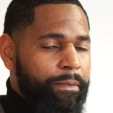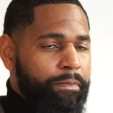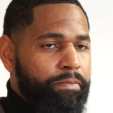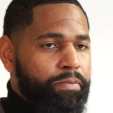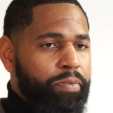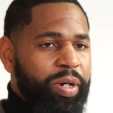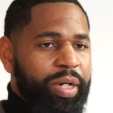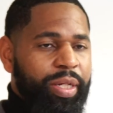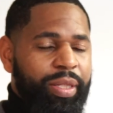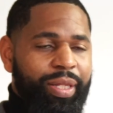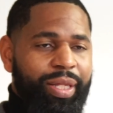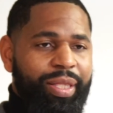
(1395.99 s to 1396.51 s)

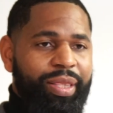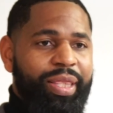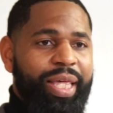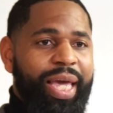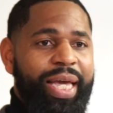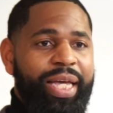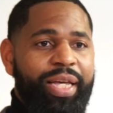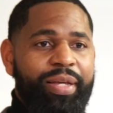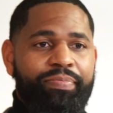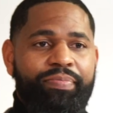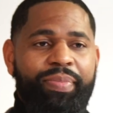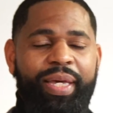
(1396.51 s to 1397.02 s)
But they
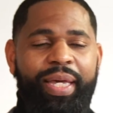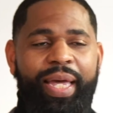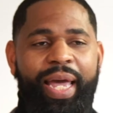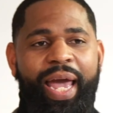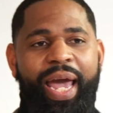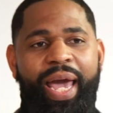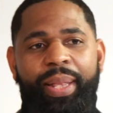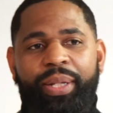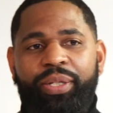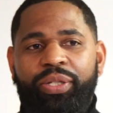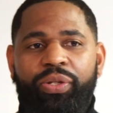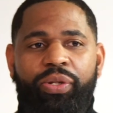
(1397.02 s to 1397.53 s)
can be
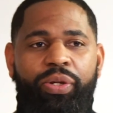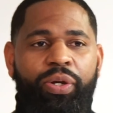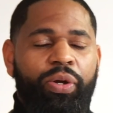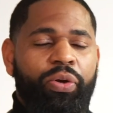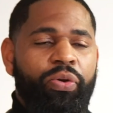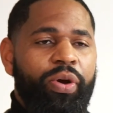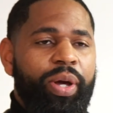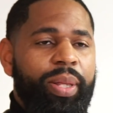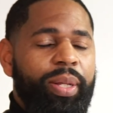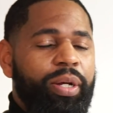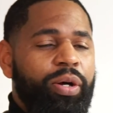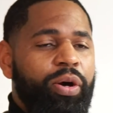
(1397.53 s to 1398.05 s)
added to your
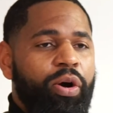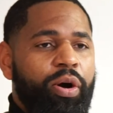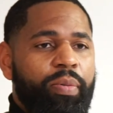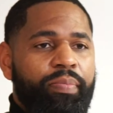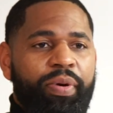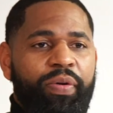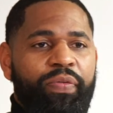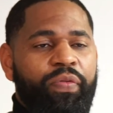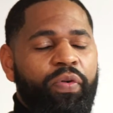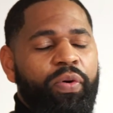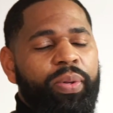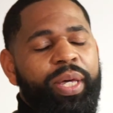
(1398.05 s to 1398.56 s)
credit card
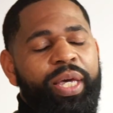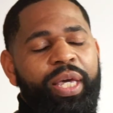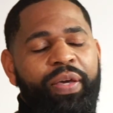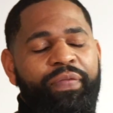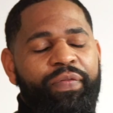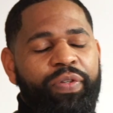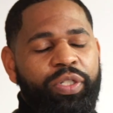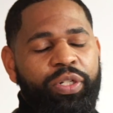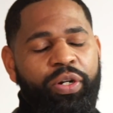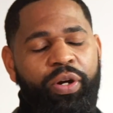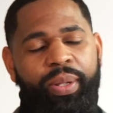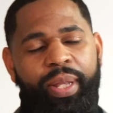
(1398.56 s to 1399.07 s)
before they
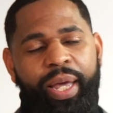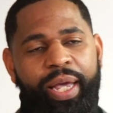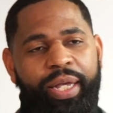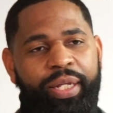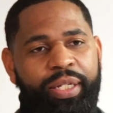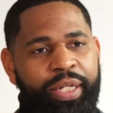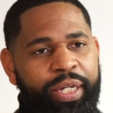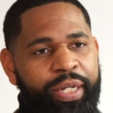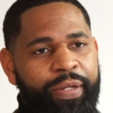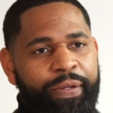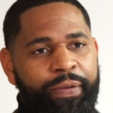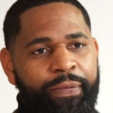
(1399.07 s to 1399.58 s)
even turn
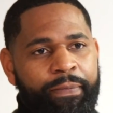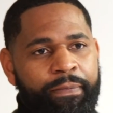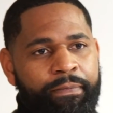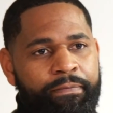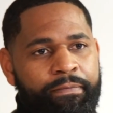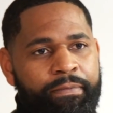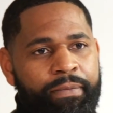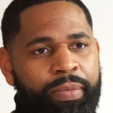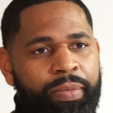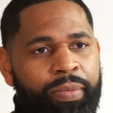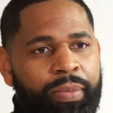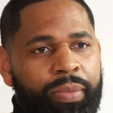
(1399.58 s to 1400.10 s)
18
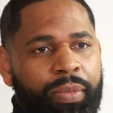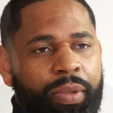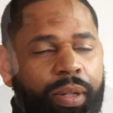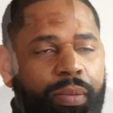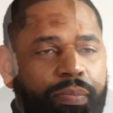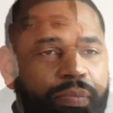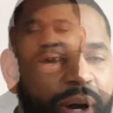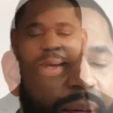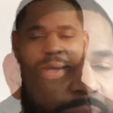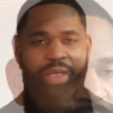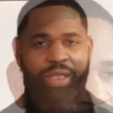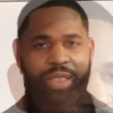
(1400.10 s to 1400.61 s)

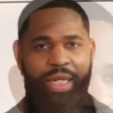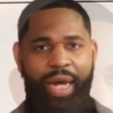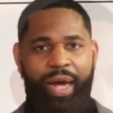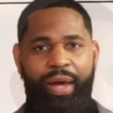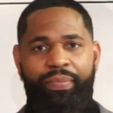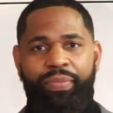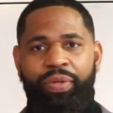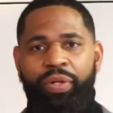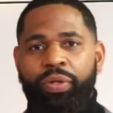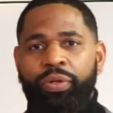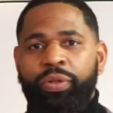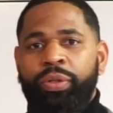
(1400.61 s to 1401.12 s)
by the
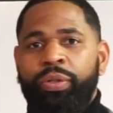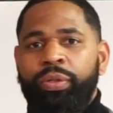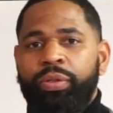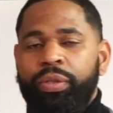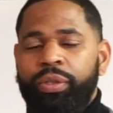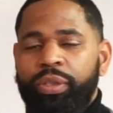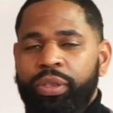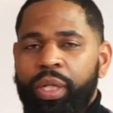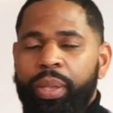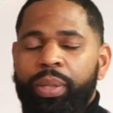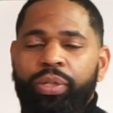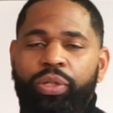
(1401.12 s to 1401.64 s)
time your
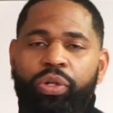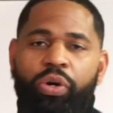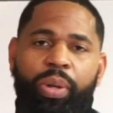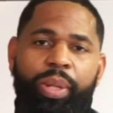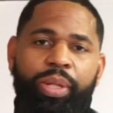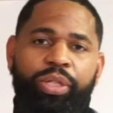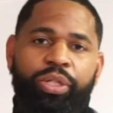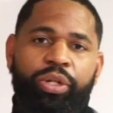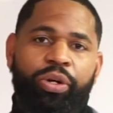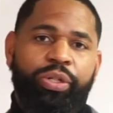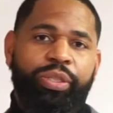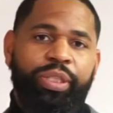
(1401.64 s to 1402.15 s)
son or daughter
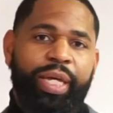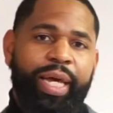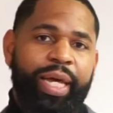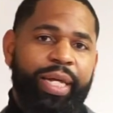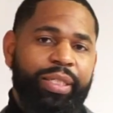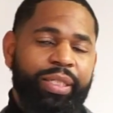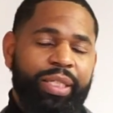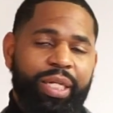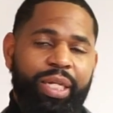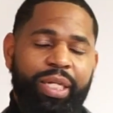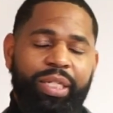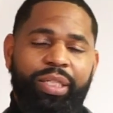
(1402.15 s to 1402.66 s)
turns
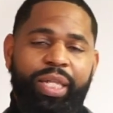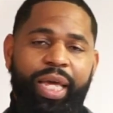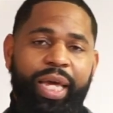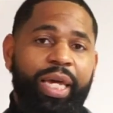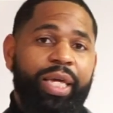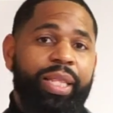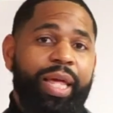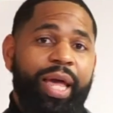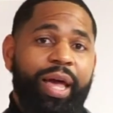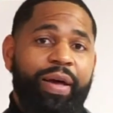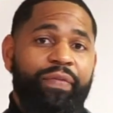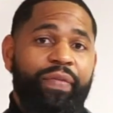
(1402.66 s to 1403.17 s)
18, they
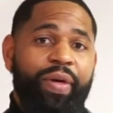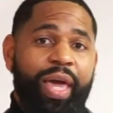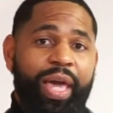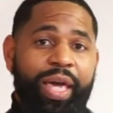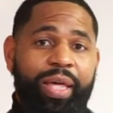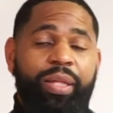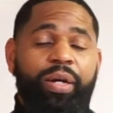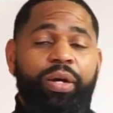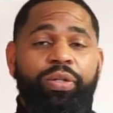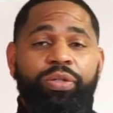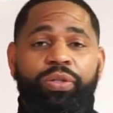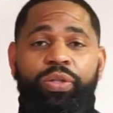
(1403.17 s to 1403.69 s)
can have
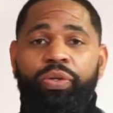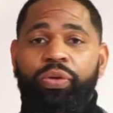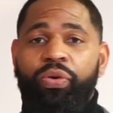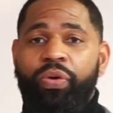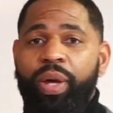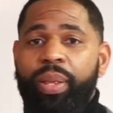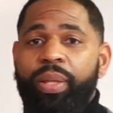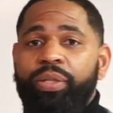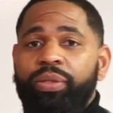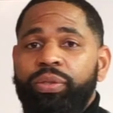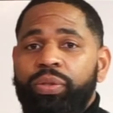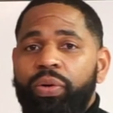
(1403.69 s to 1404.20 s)
800
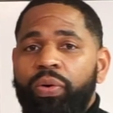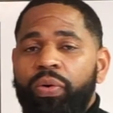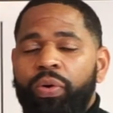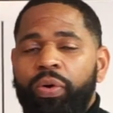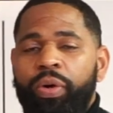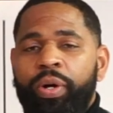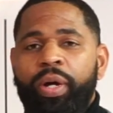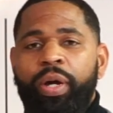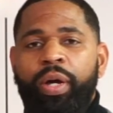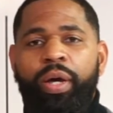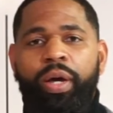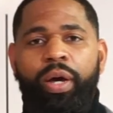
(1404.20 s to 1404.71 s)
credit
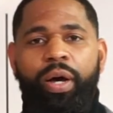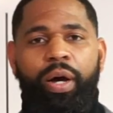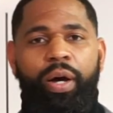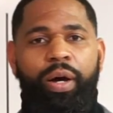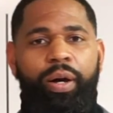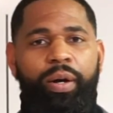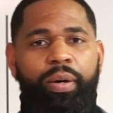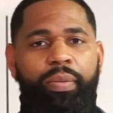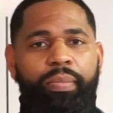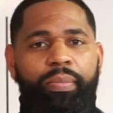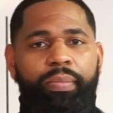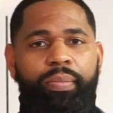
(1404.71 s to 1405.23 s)
score
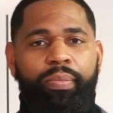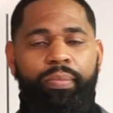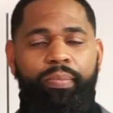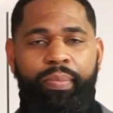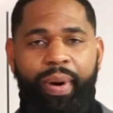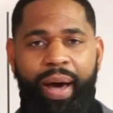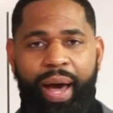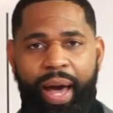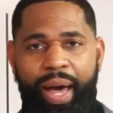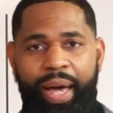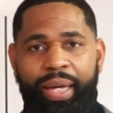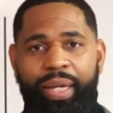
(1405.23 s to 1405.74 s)
um,
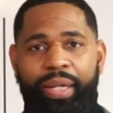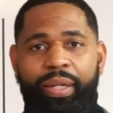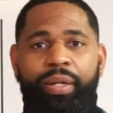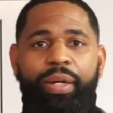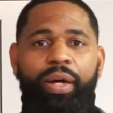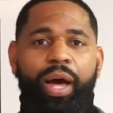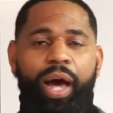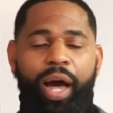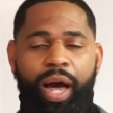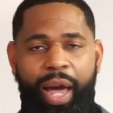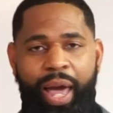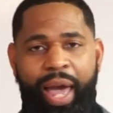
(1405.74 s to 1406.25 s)
by
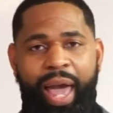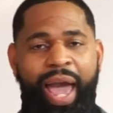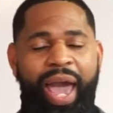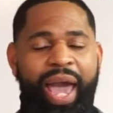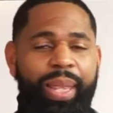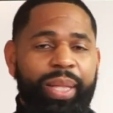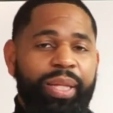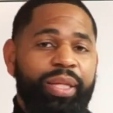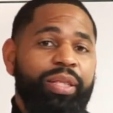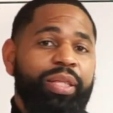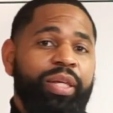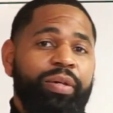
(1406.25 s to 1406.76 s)

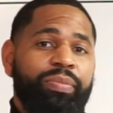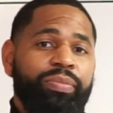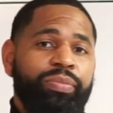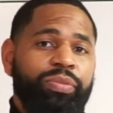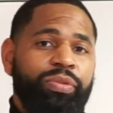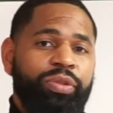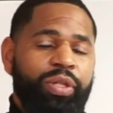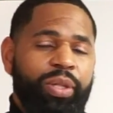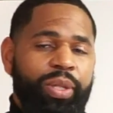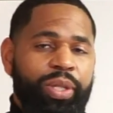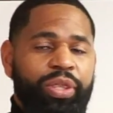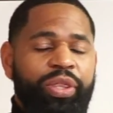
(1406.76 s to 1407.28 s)
adding them
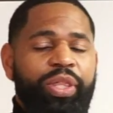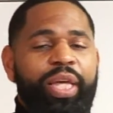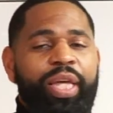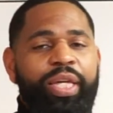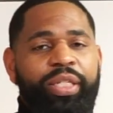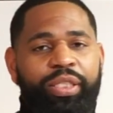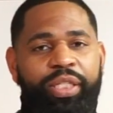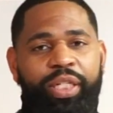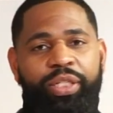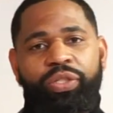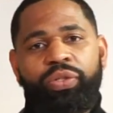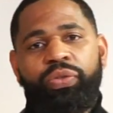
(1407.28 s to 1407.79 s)
to the
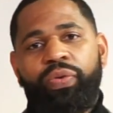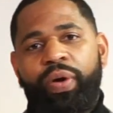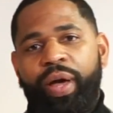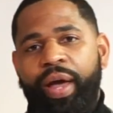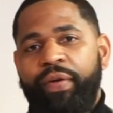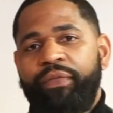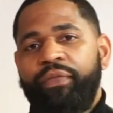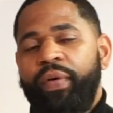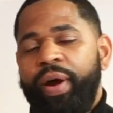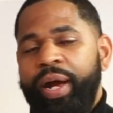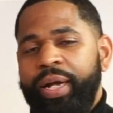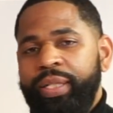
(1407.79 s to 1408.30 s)
things that you
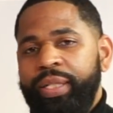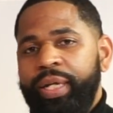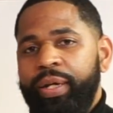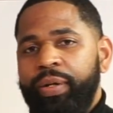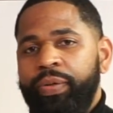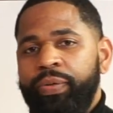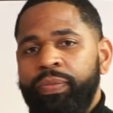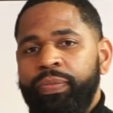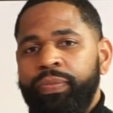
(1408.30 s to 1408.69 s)
have right now.